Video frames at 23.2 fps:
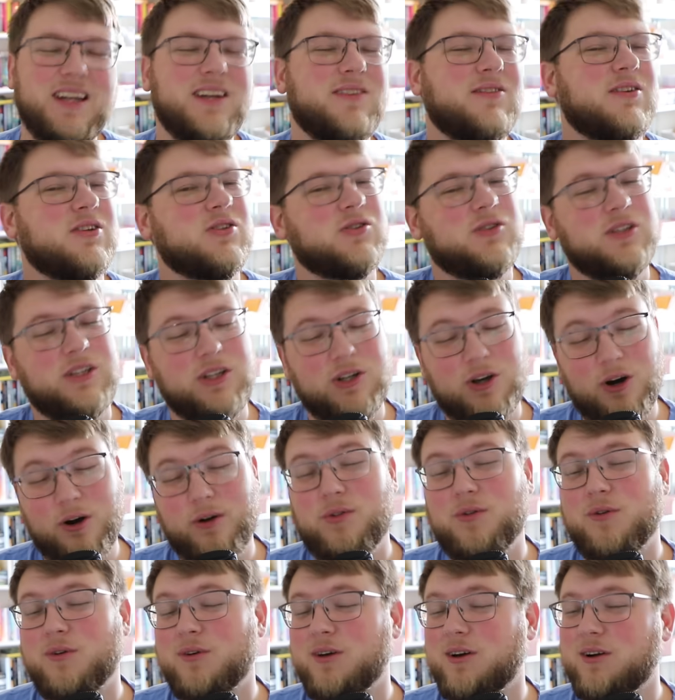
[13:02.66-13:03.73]
individually go
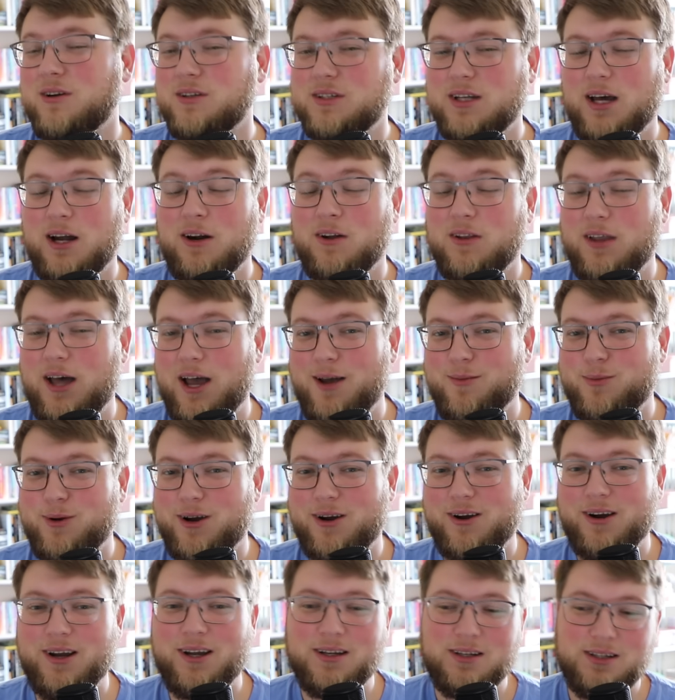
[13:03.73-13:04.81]
through your entire
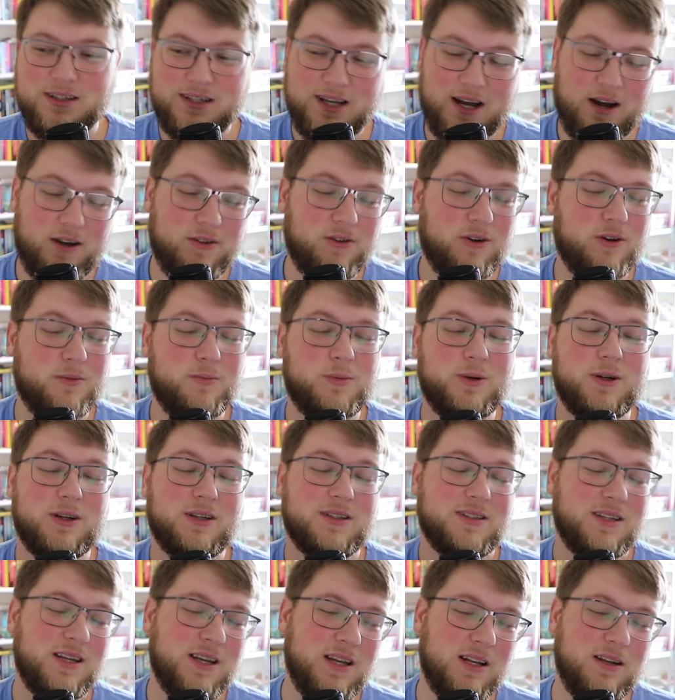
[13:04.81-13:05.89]
library, download
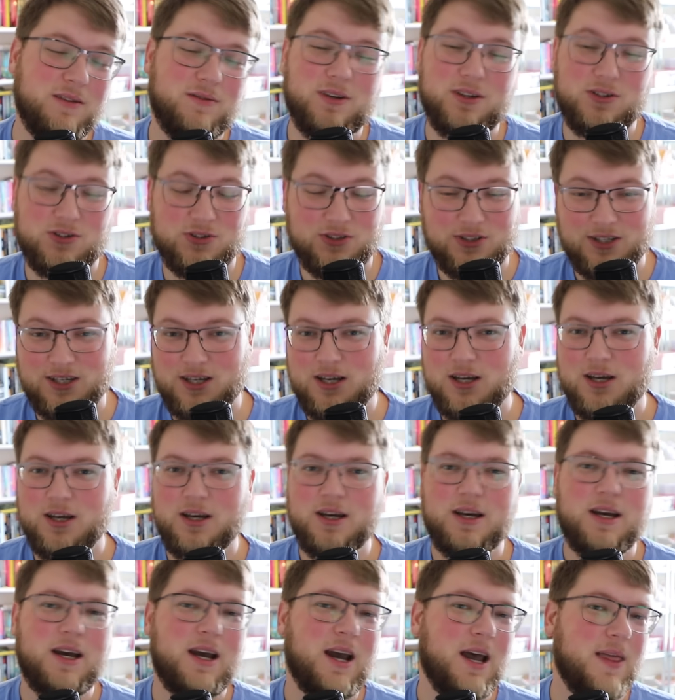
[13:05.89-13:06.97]
books individually,
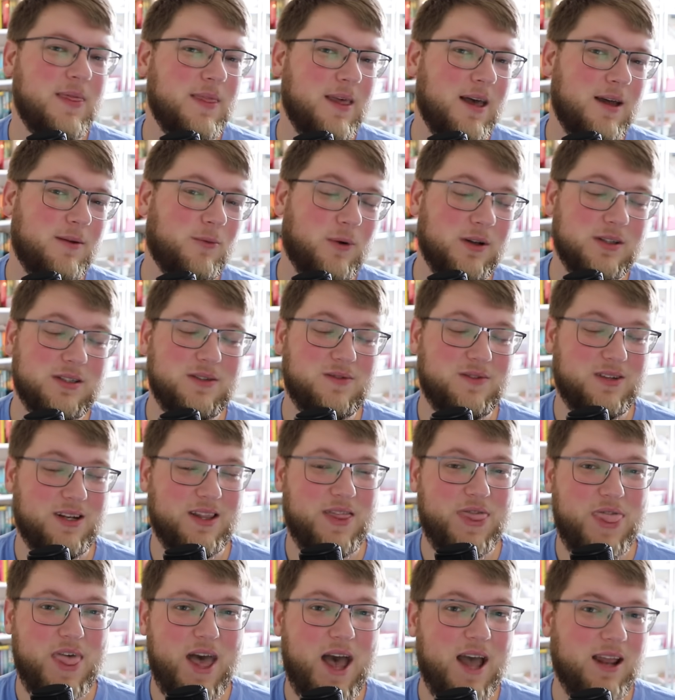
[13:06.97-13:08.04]
and then once you've
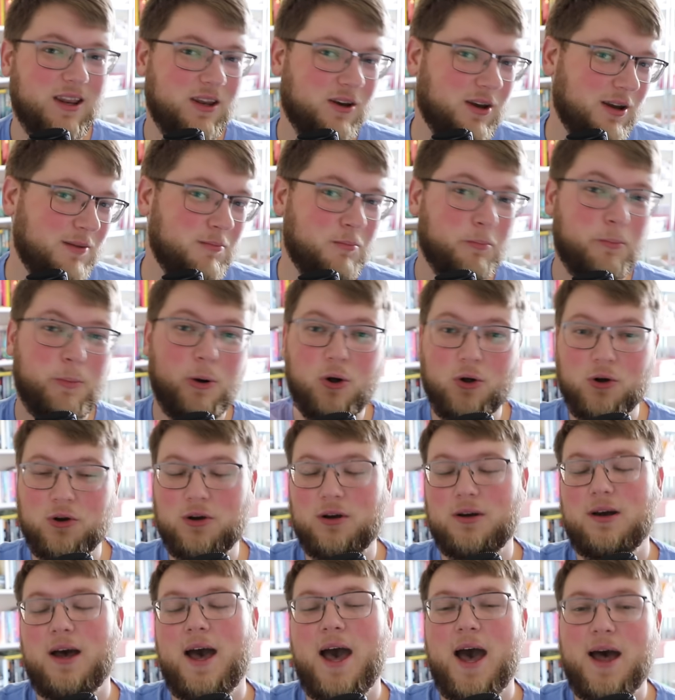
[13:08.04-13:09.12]
done that, you can
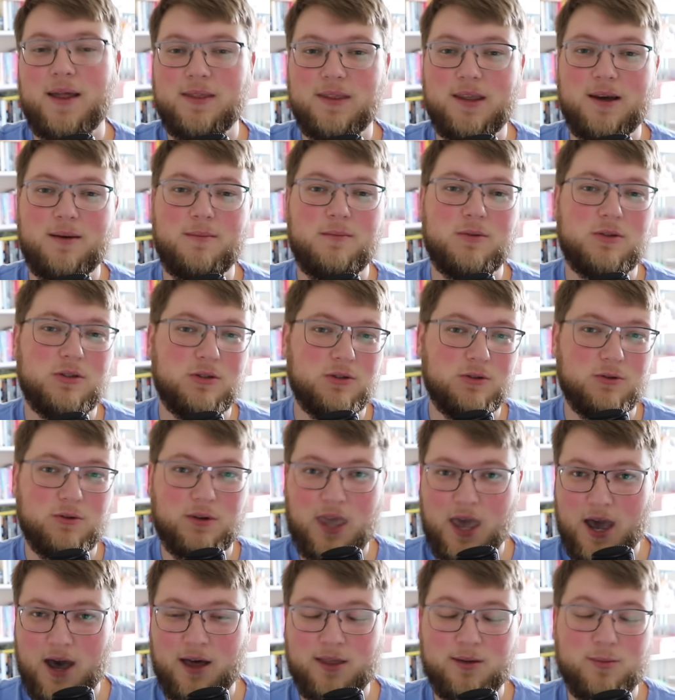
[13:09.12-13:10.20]
bulk add them to
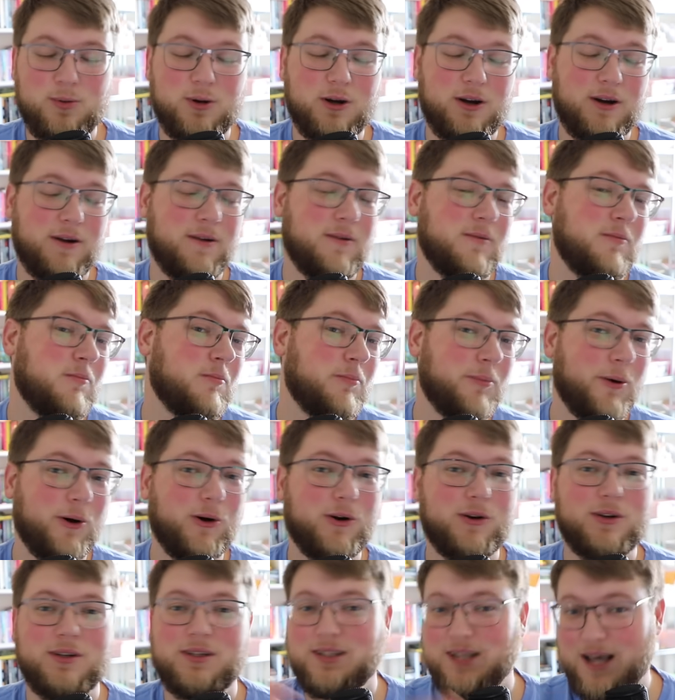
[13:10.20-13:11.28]
Calibre,
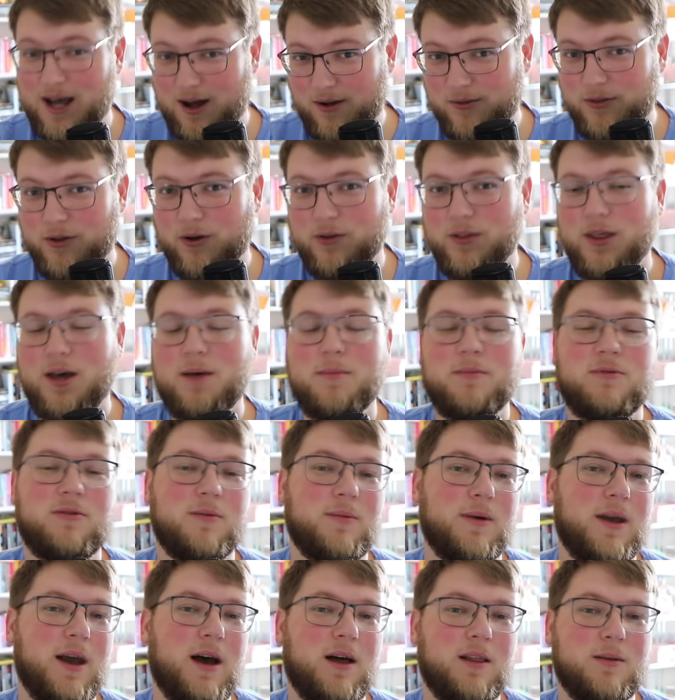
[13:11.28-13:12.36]
bulk download them
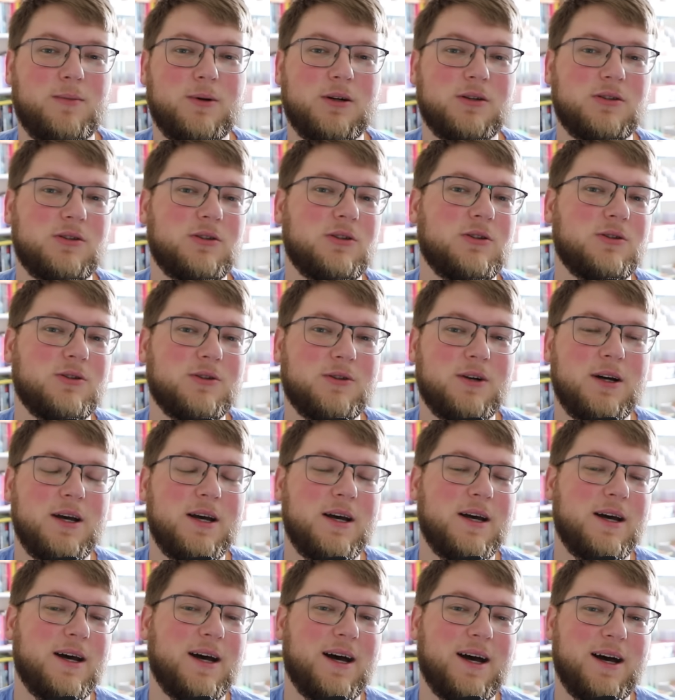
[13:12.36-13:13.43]
from Calibre to
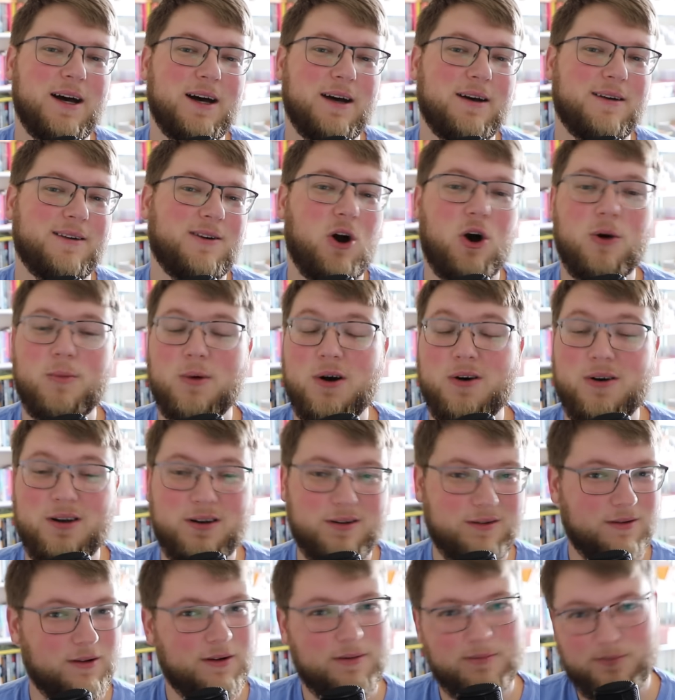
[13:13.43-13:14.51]
uh, Kobo
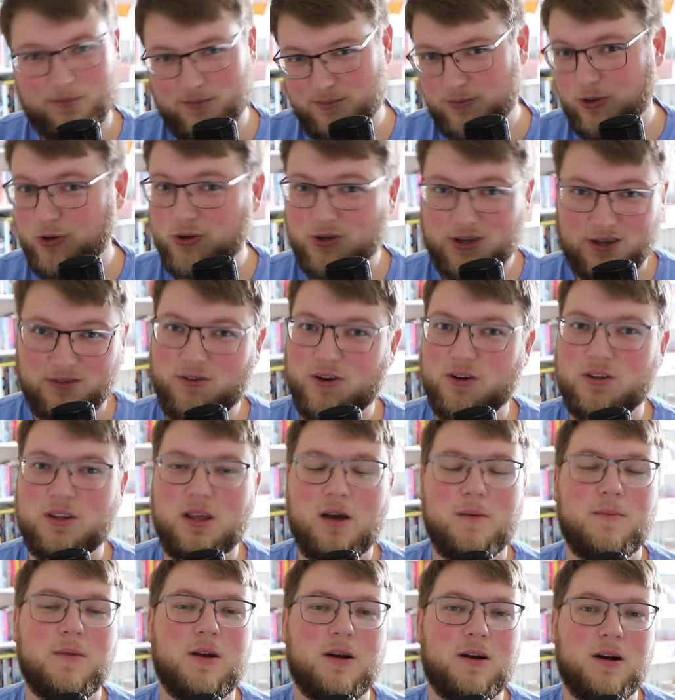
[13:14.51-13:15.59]
and bulk convert
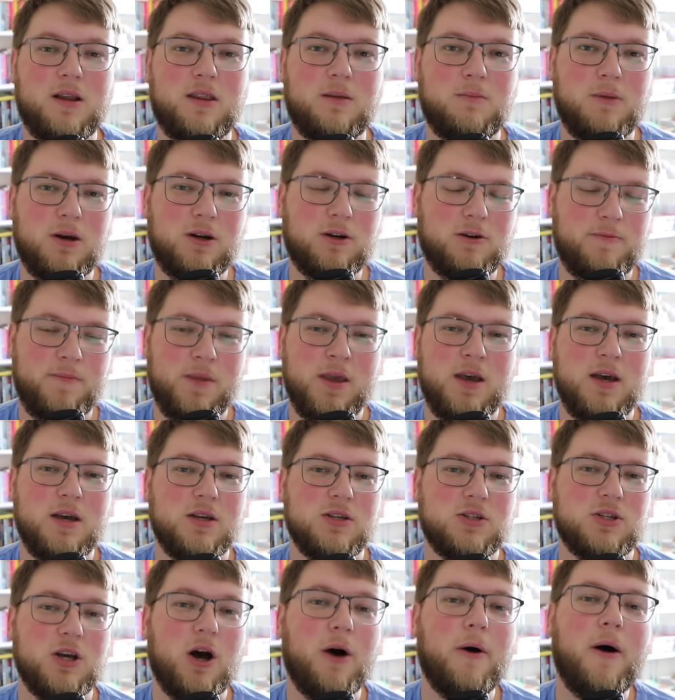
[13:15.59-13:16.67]
them there in the middle.
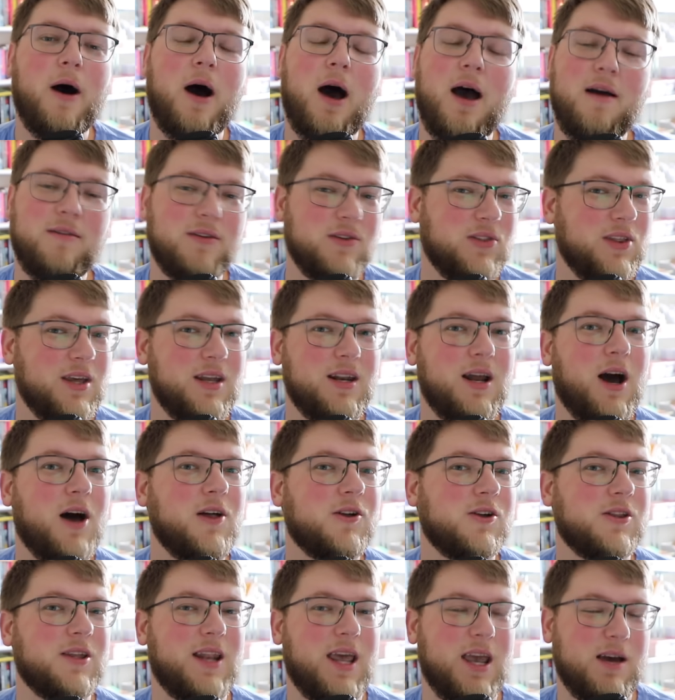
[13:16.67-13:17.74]
So everything
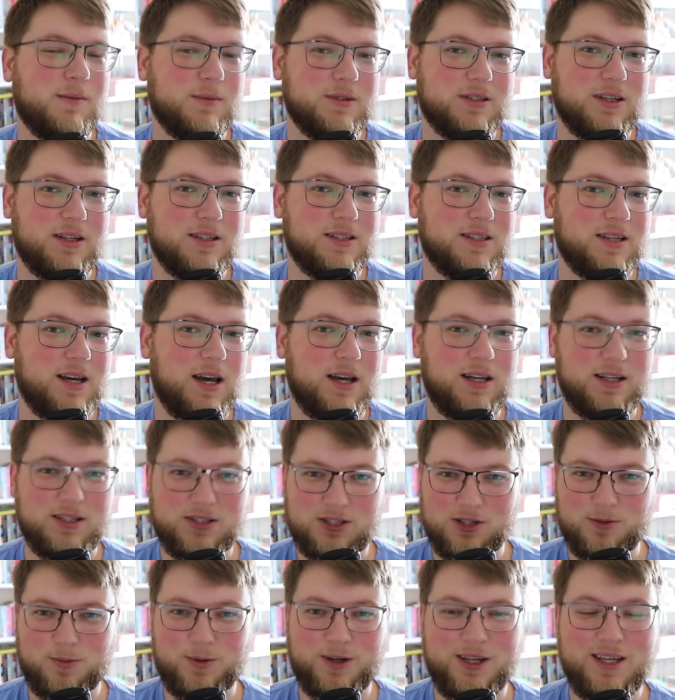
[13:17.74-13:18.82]
other than Amazon side is
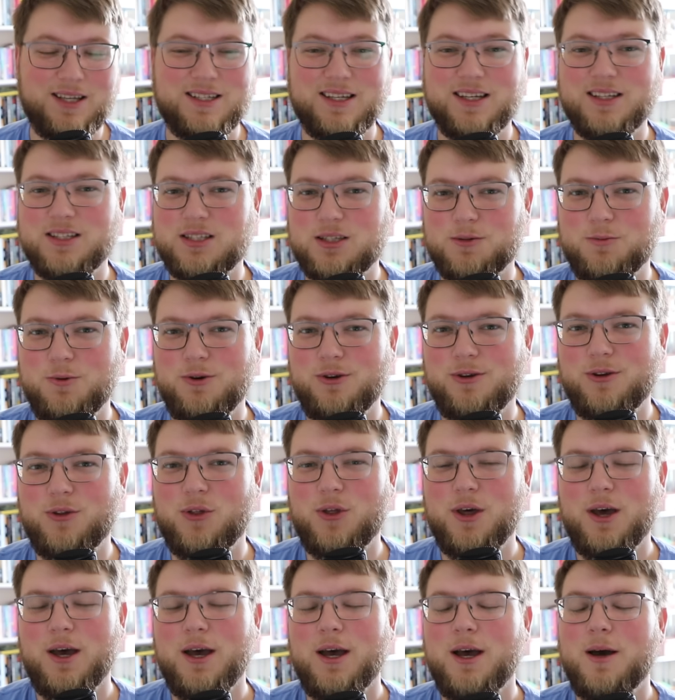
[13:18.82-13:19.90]
super easy and
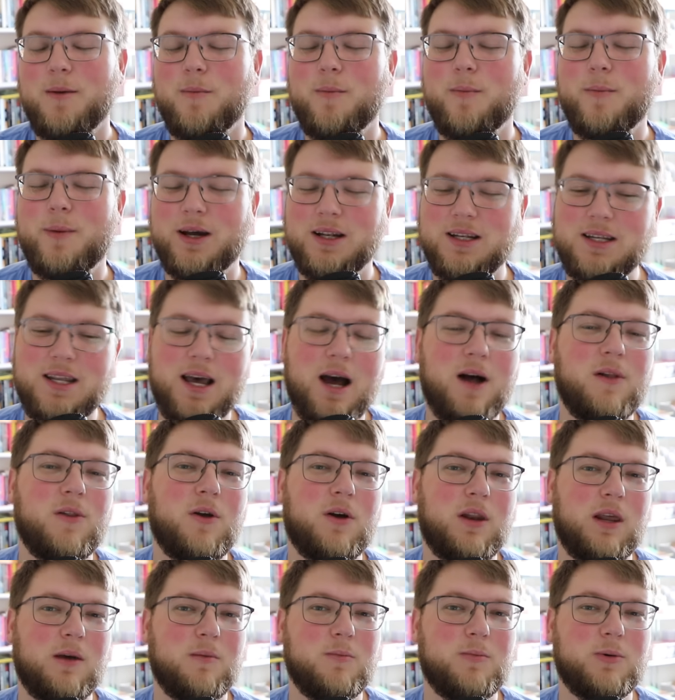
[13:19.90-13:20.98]
smooth, but
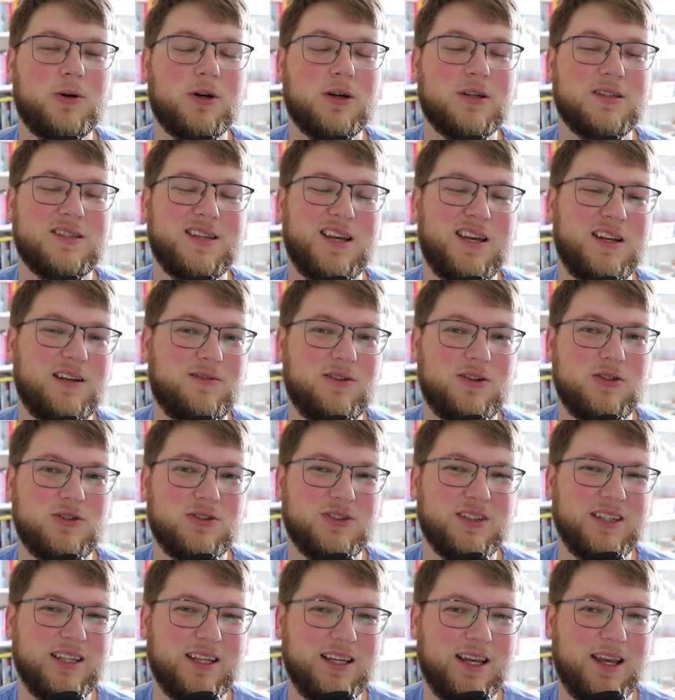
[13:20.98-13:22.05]
downloading books
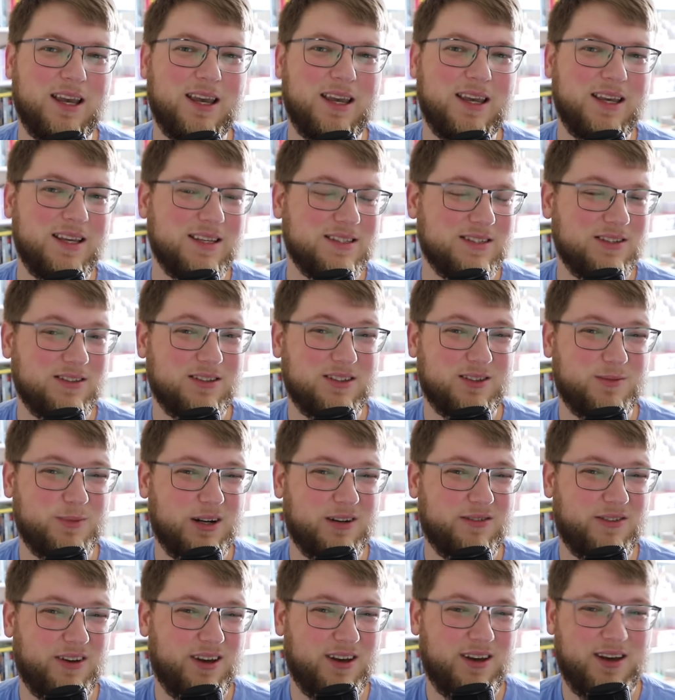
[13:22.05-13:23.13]
individually is a little bit
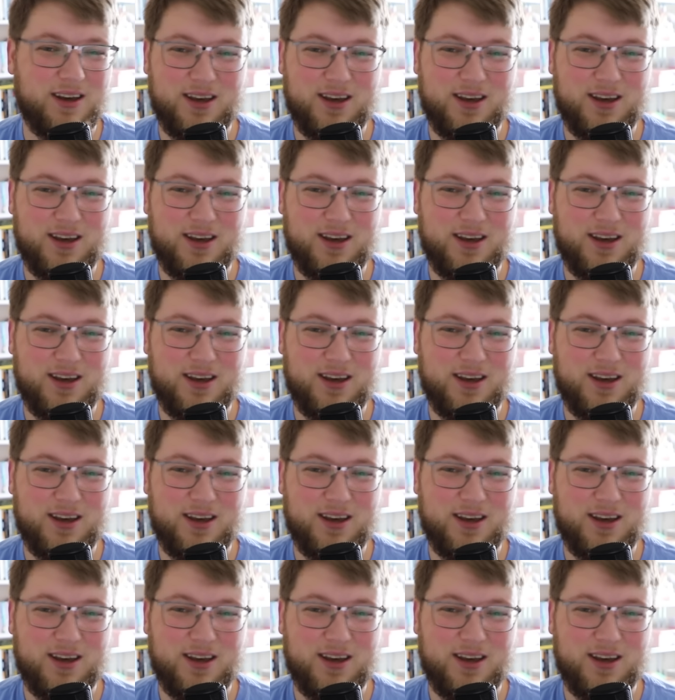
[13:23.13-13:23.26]
of a